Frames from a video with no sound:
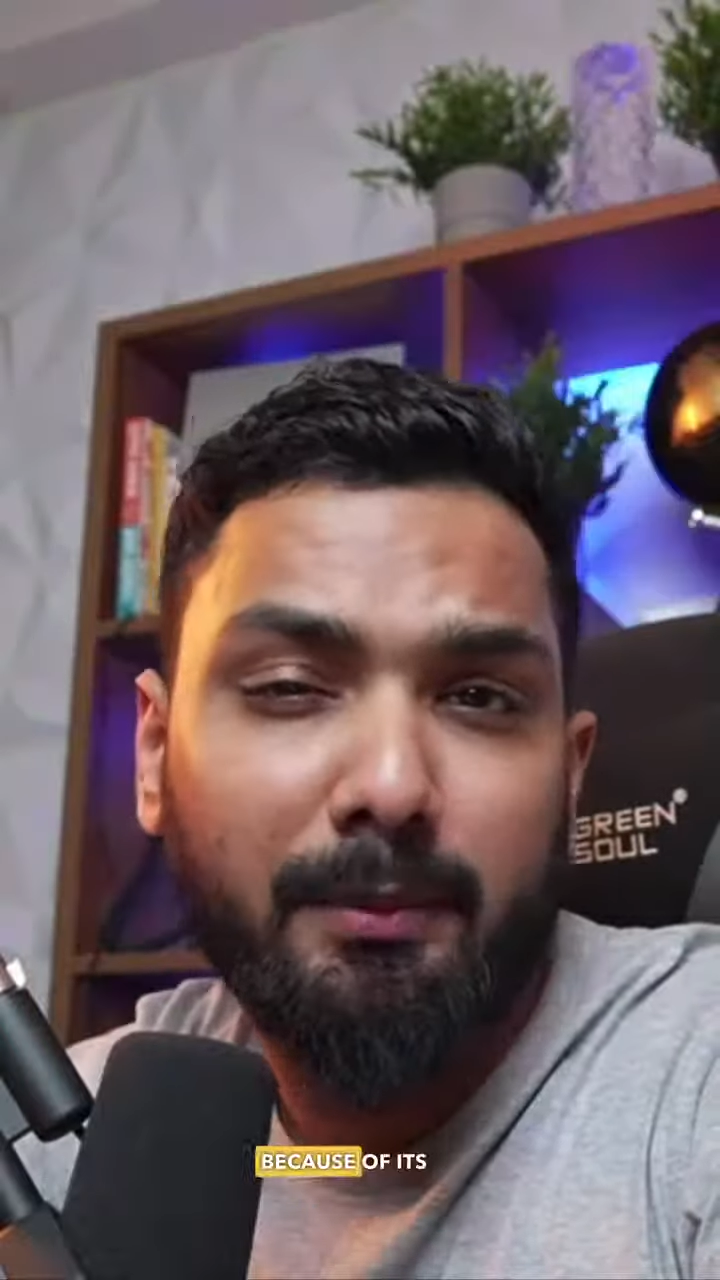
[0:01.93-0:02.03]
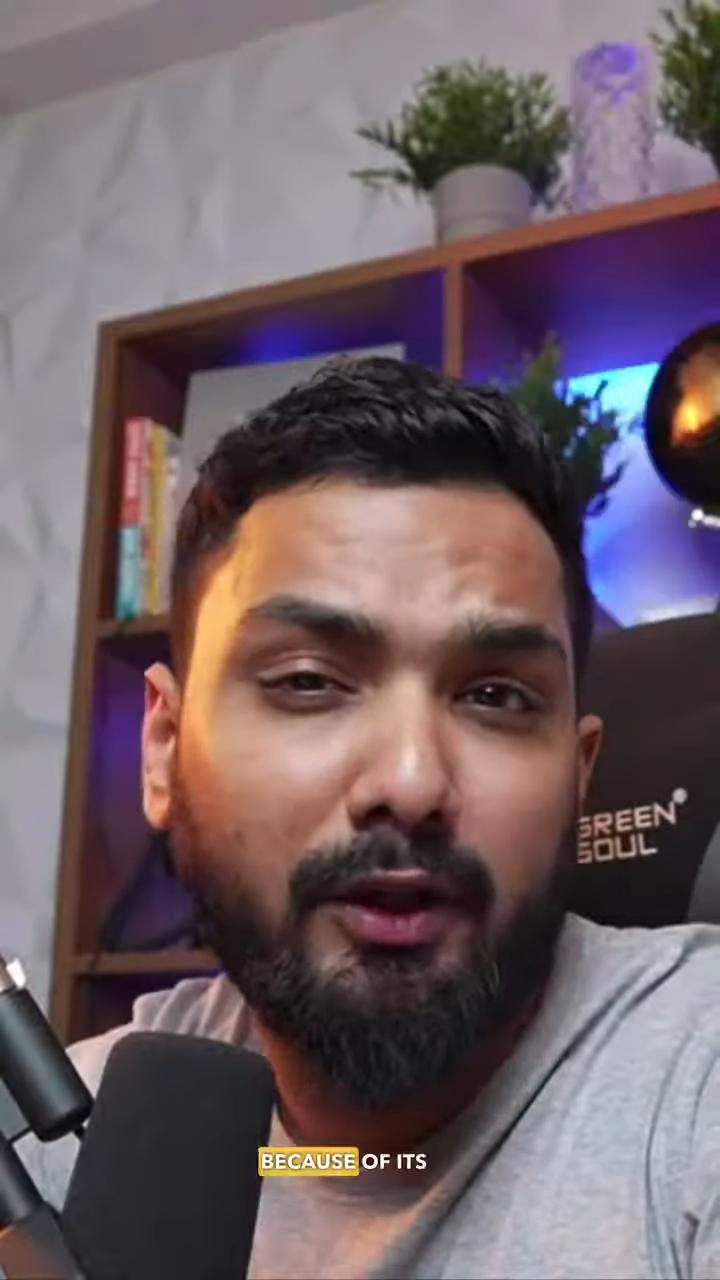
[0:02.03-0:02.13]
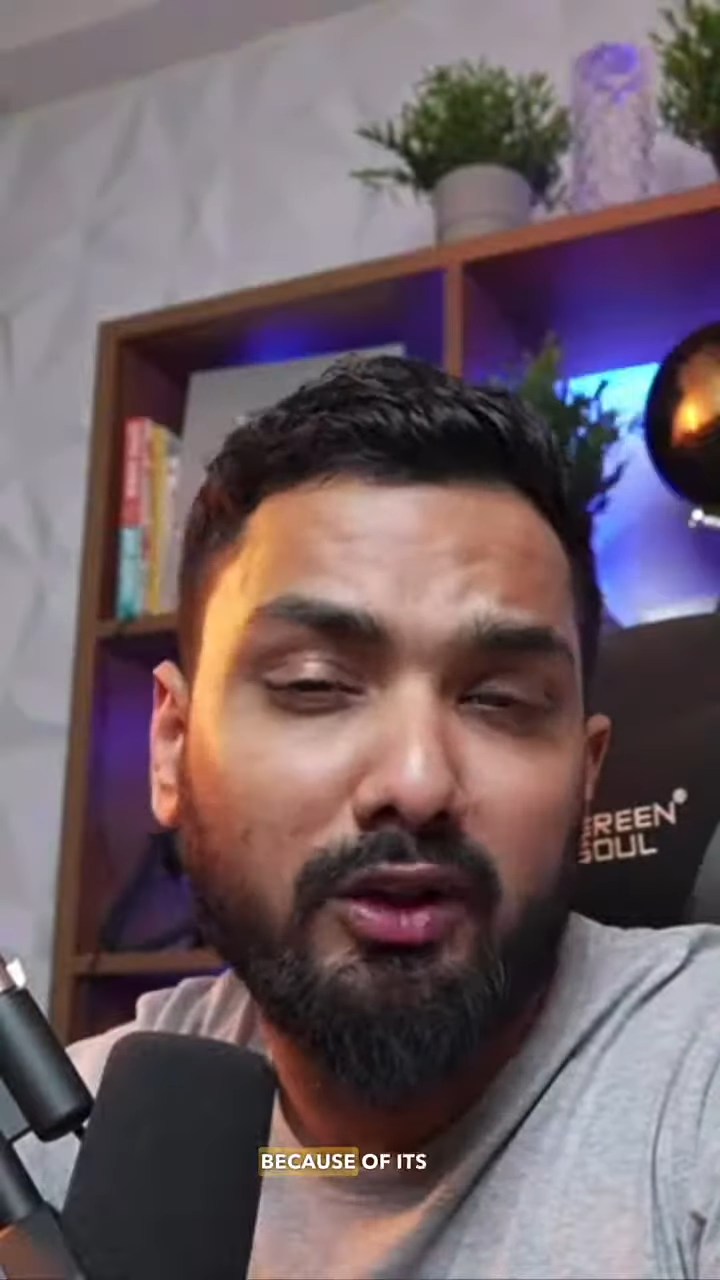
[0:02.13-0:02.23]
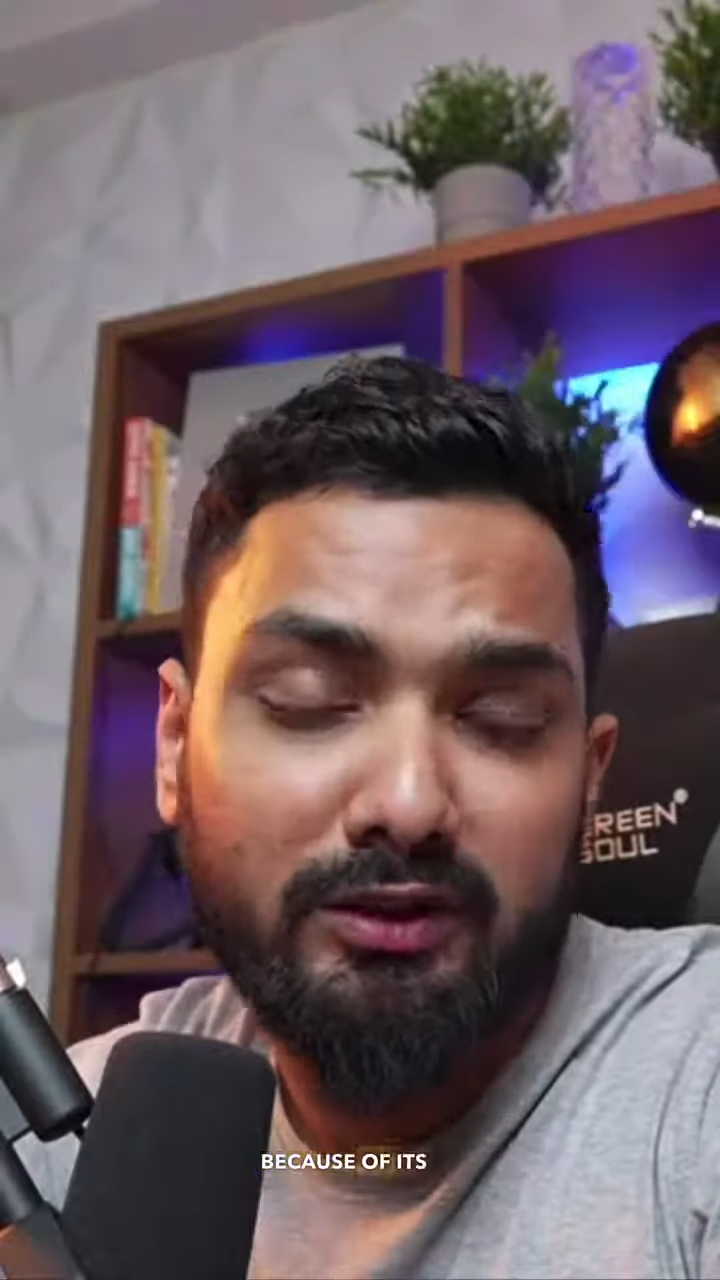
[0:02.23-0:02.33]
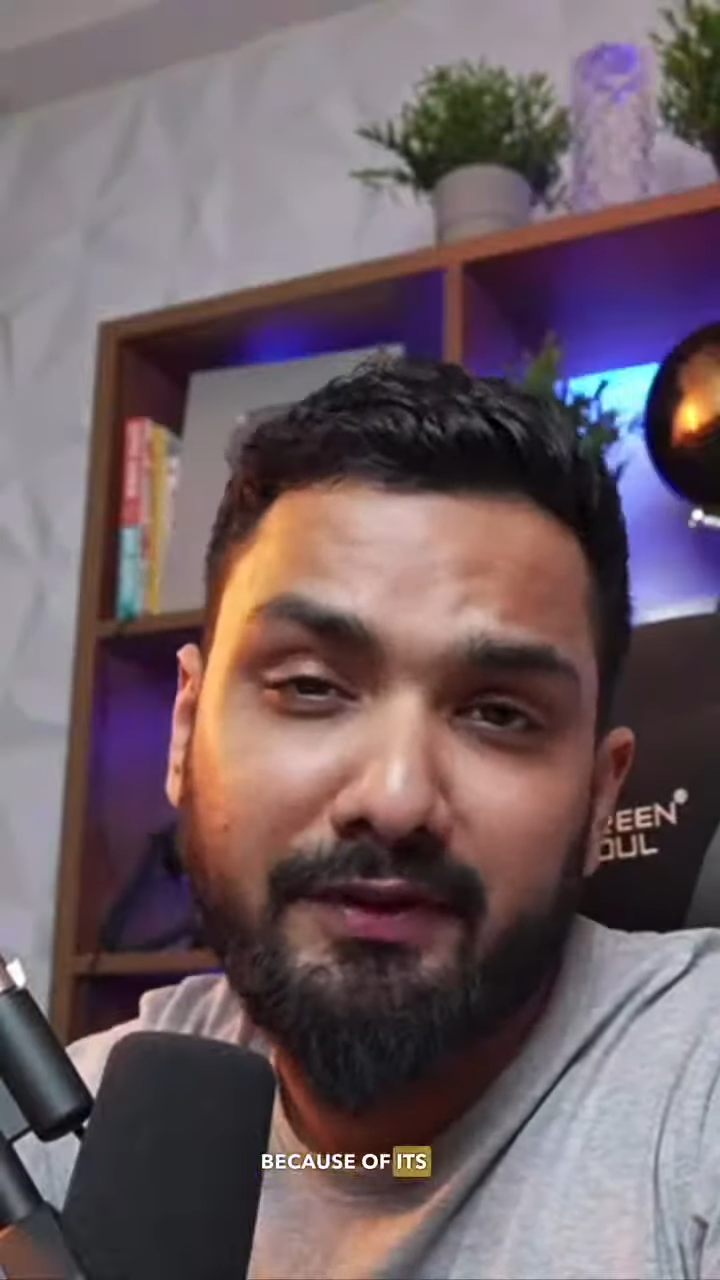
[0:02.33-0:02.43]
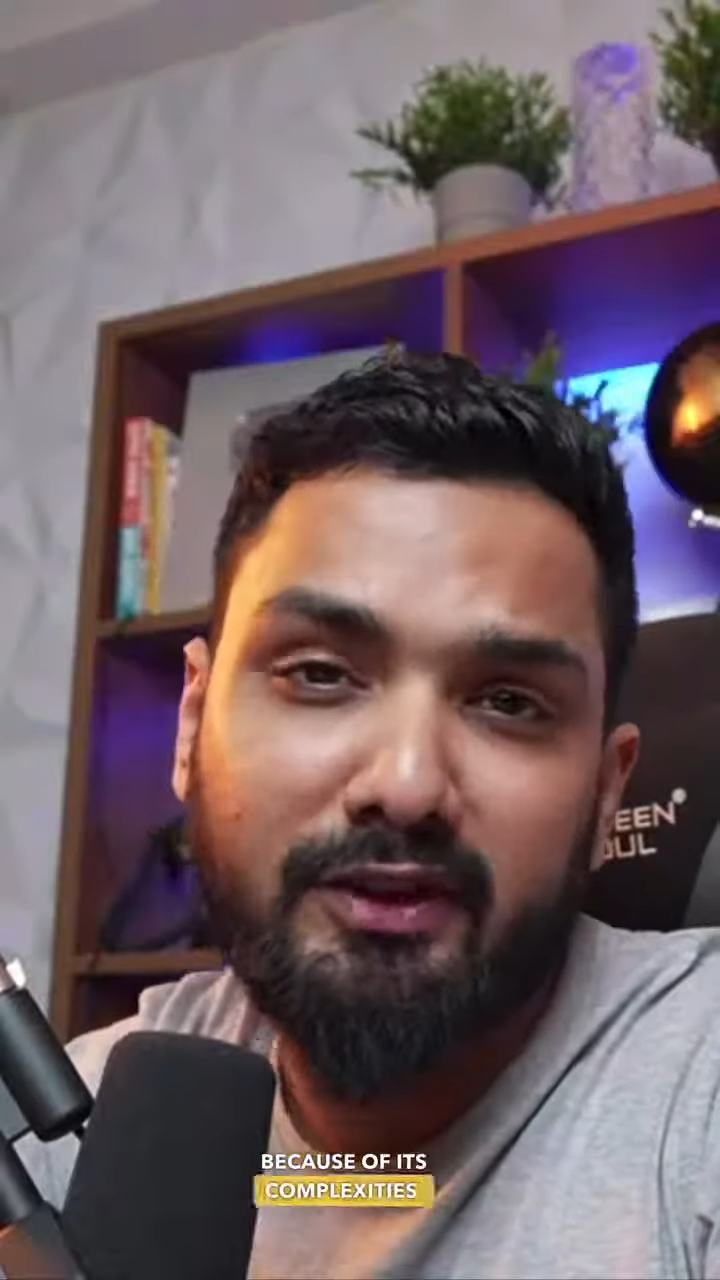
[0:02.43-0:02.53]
because of its